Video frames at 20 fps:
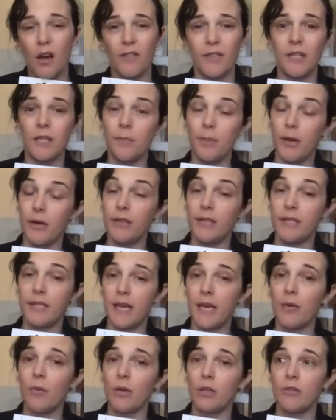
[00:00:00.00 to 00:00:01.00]
I've seen parents
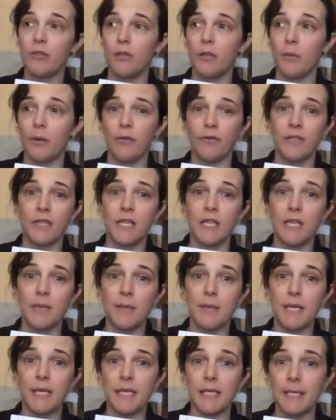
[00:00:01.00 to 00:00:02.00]
say it works really well for
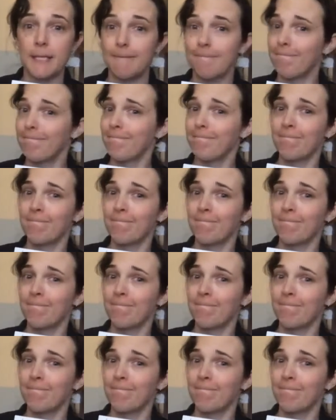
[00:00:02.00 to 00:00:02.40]
skinny minis.